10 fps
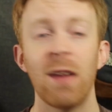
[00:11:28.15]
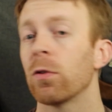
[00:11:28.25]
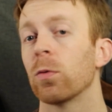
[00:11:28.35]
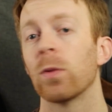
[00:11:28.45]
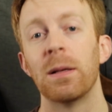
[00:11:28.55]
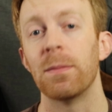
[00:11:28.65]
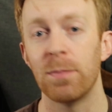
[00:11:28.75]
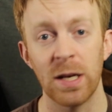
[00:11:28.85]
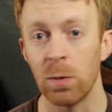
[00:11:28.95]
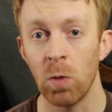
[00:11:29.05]
really been
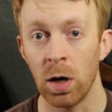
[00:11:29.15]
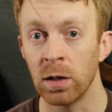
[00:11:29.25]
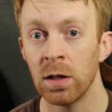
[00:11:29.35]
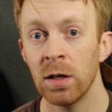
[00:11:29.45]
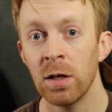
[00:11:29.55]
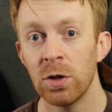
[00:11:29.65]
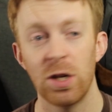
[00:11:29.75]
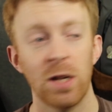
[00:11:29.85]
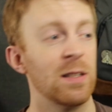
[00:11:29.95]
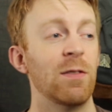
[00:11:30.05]
in one. She
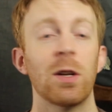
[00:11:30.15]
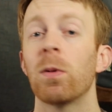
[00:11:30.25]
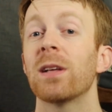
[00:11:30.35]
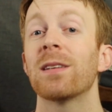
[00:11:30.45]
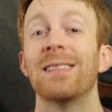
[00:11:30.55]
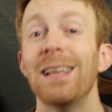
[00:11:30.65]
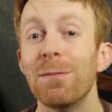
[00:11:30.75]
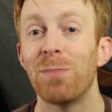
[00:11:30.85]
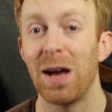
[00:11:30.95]
doesn't even know what a seat belt